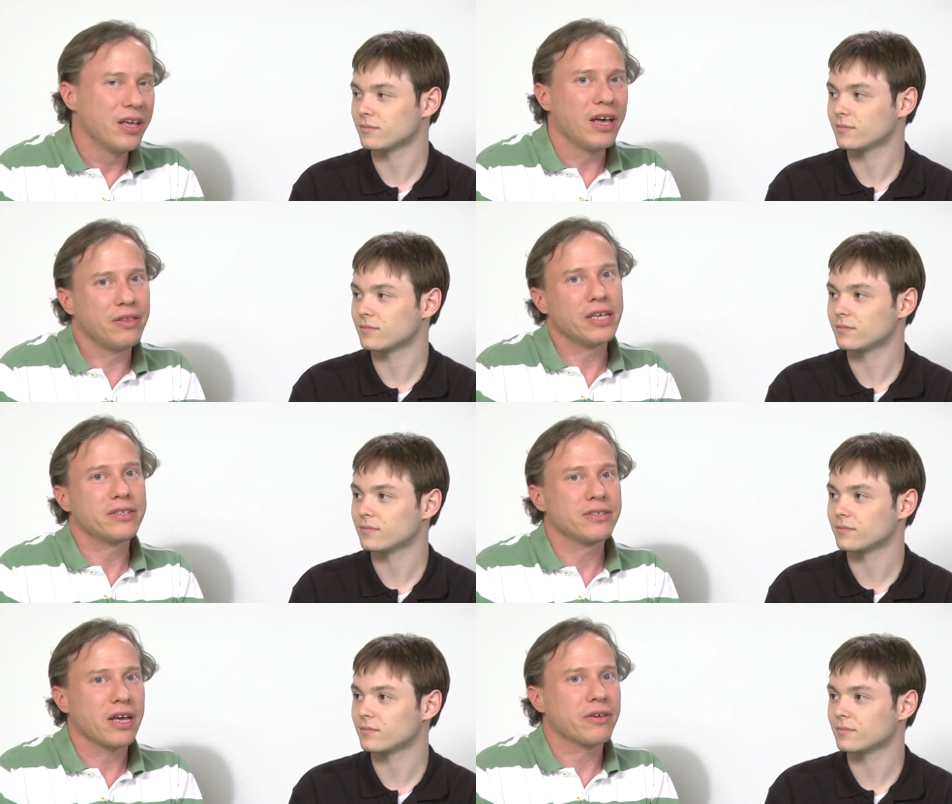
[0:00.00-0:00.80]
Speaker 1: And that's
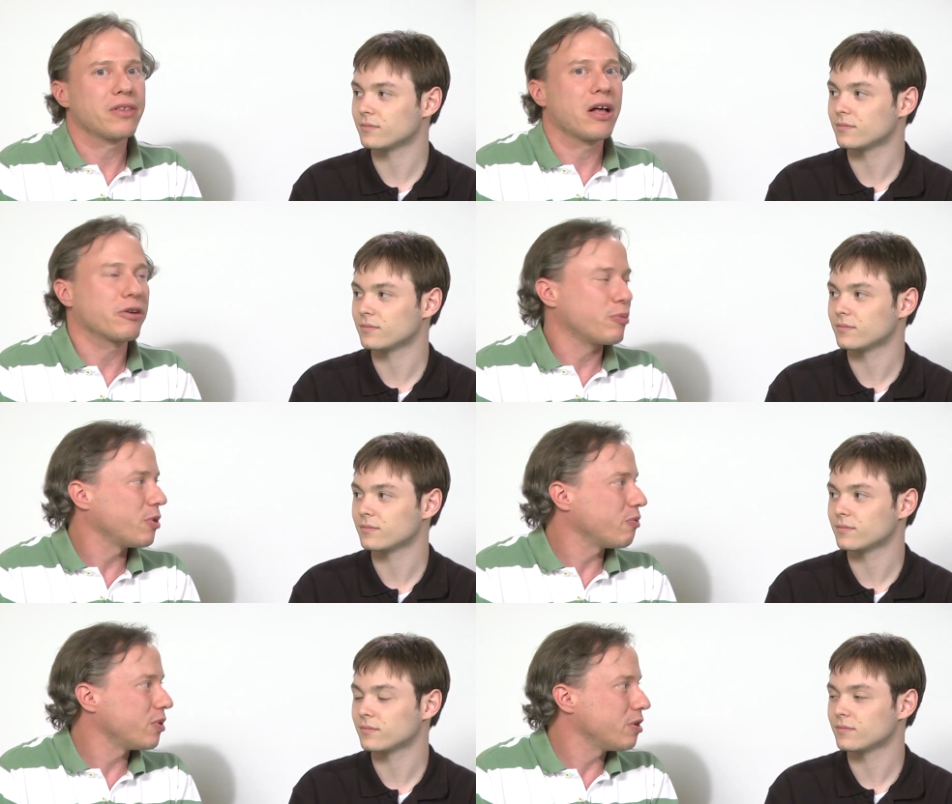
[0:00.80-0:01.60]
exactly the algorithm
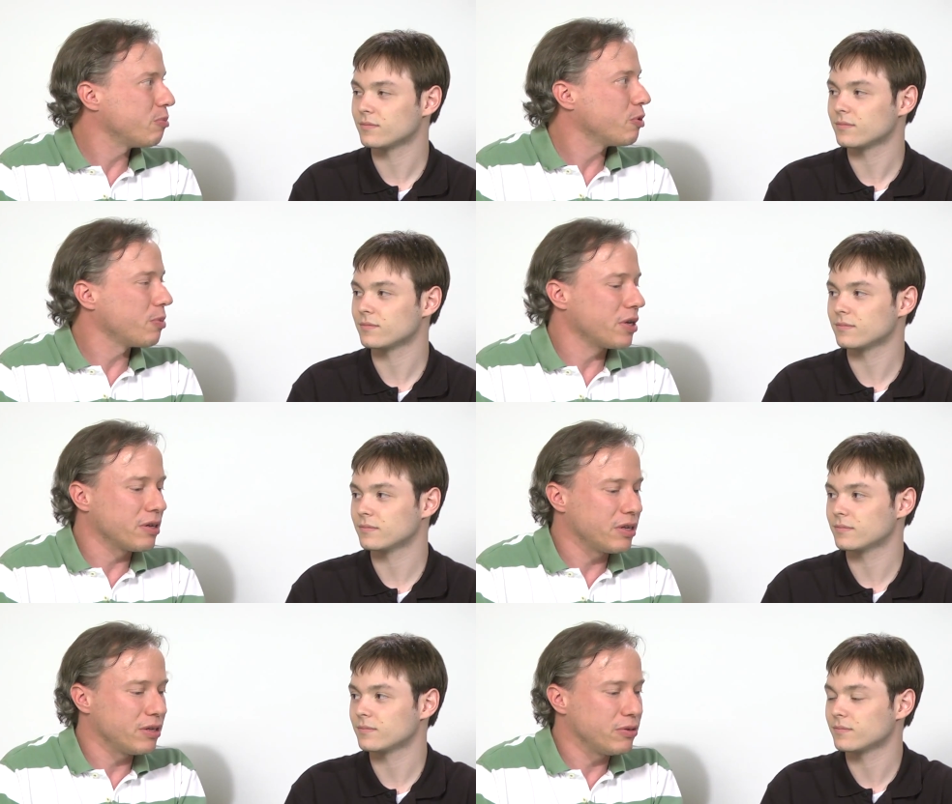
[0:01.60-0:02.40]
that we
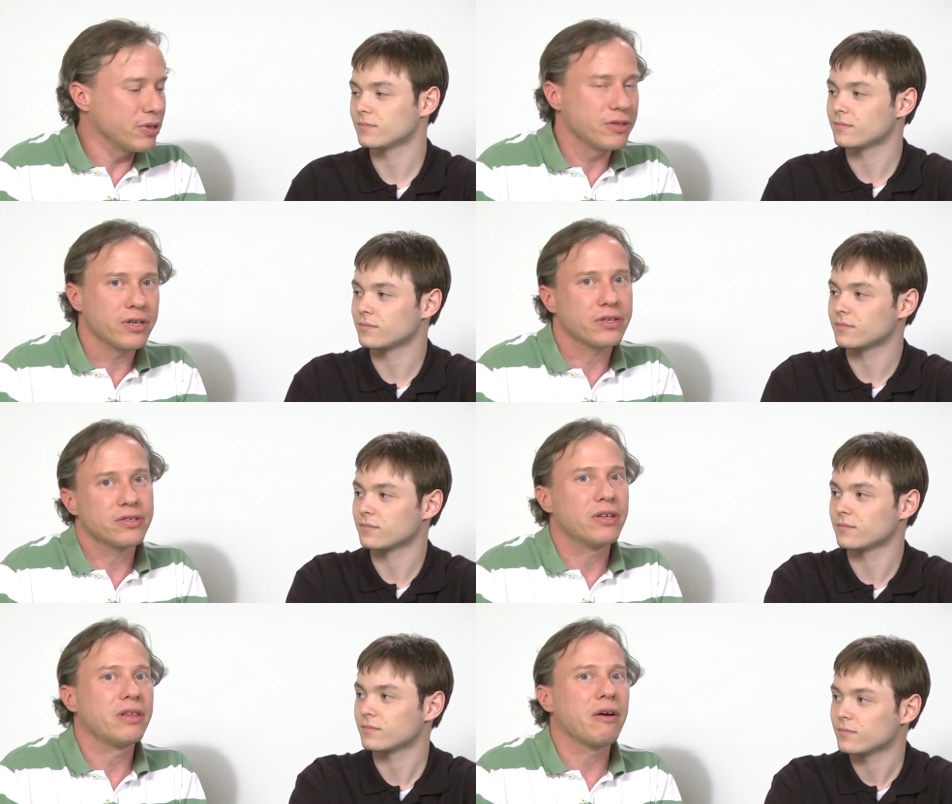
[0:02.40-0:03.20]
implemented in Unit
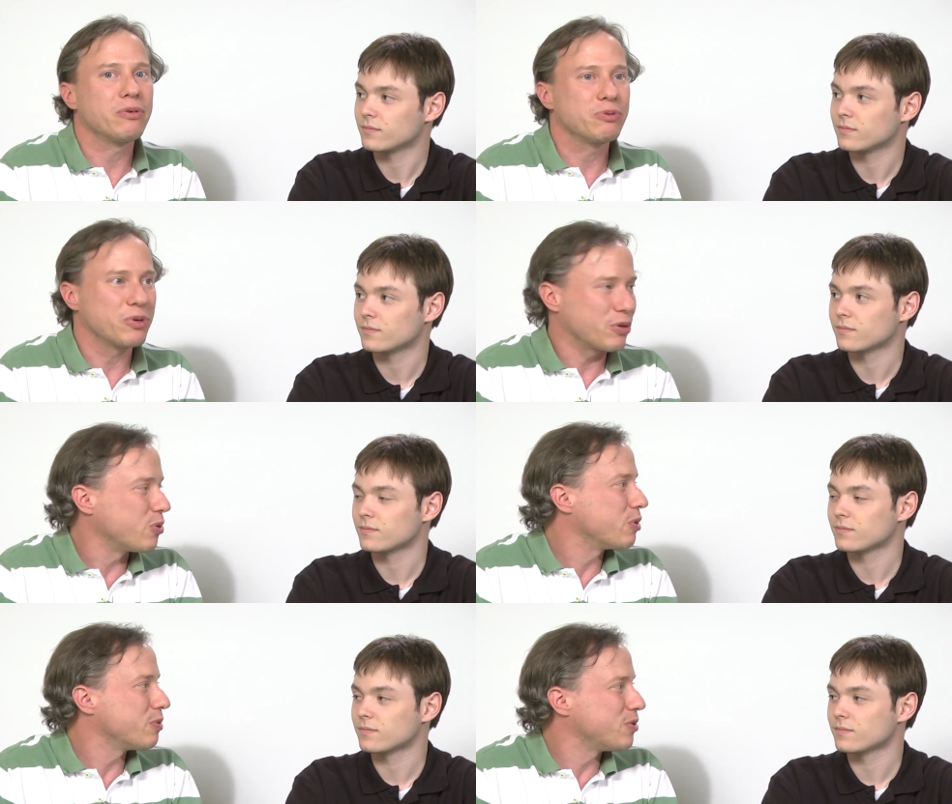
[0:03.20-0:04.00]
6. And that was what
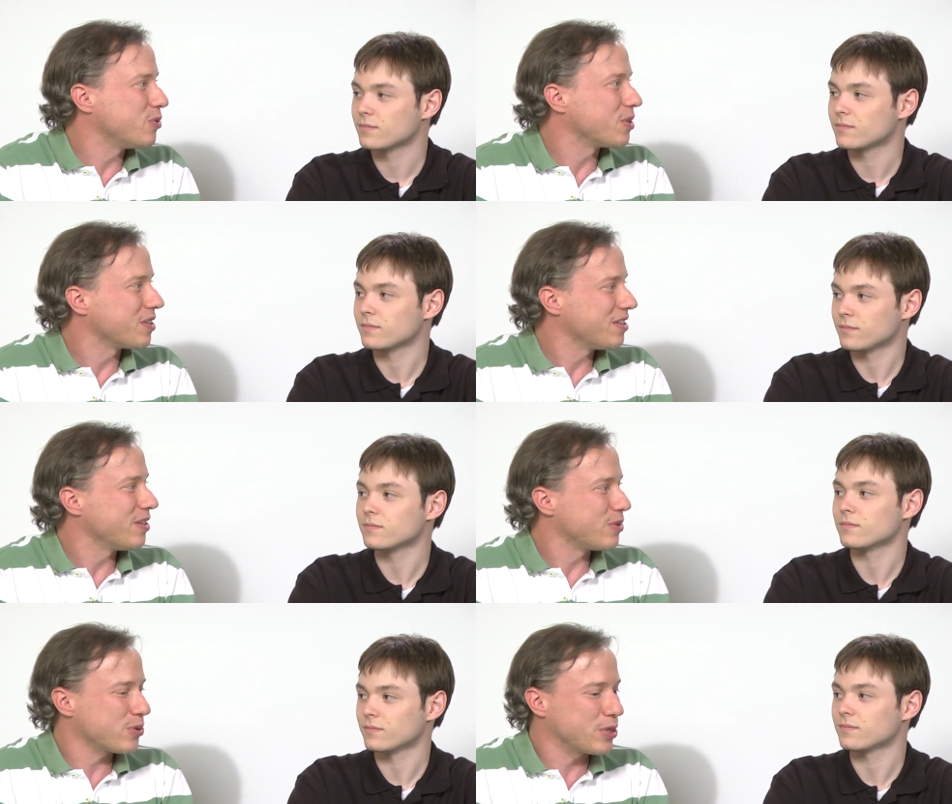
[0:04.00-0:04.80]
Google was doing
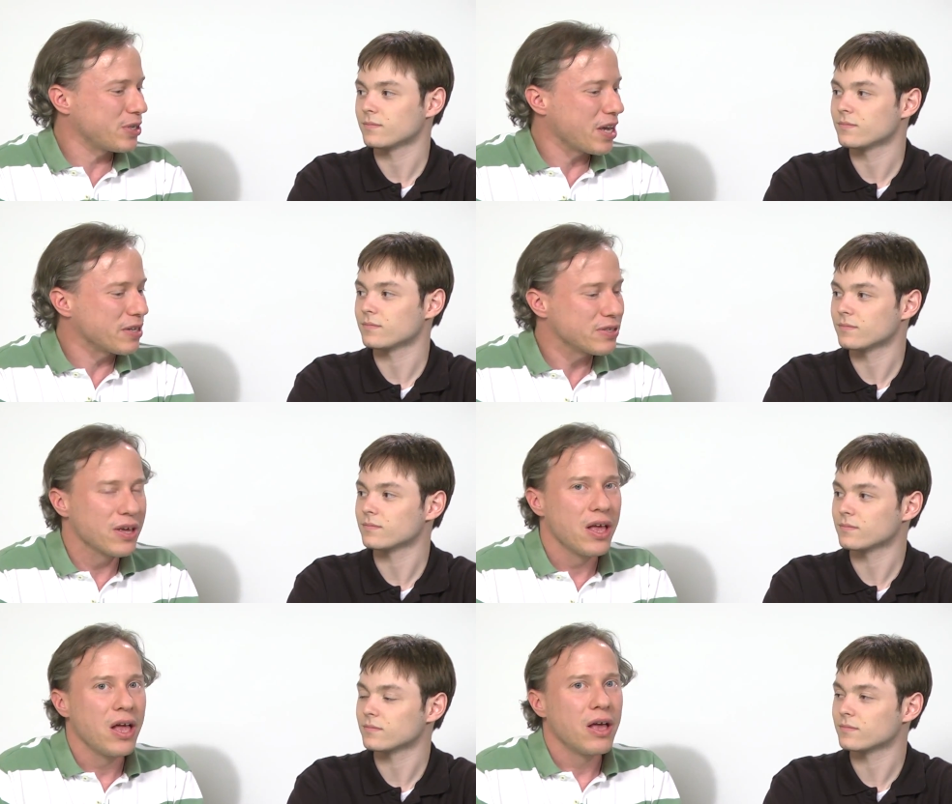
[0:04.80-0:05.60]
in its early days
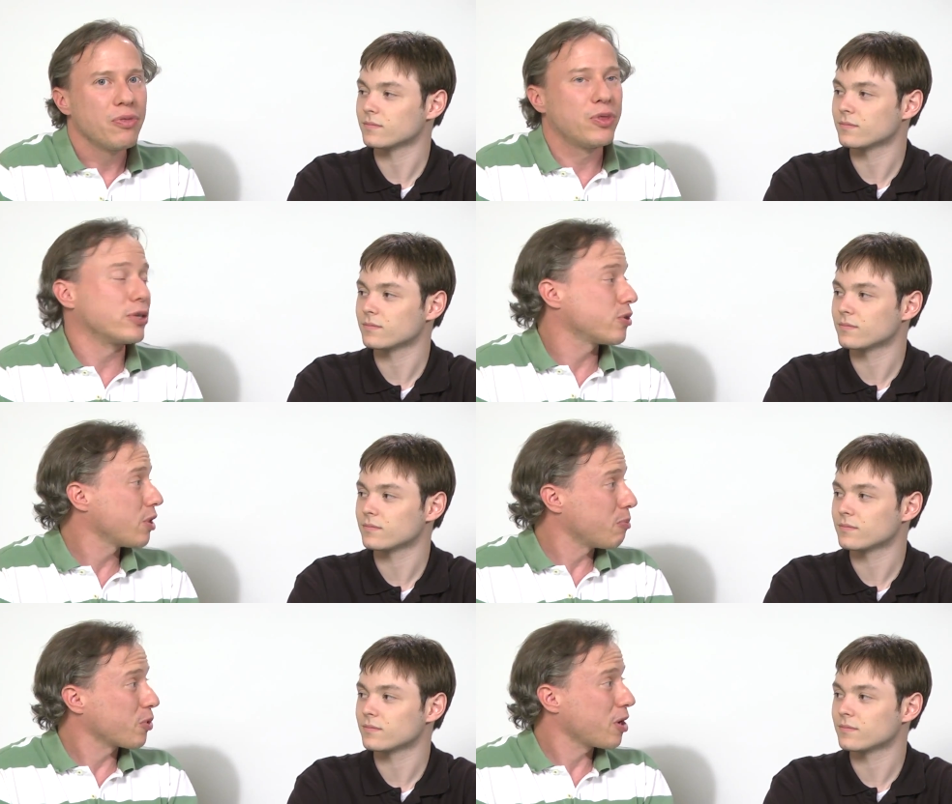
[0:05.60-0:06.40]
things are a
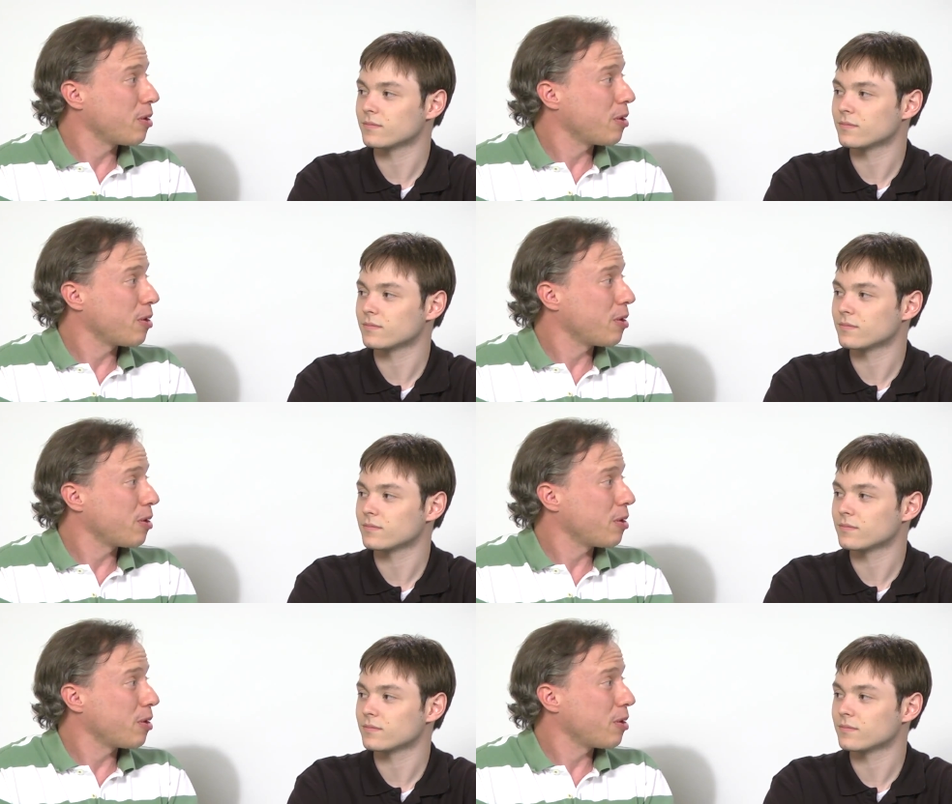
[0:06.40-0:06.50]
lot more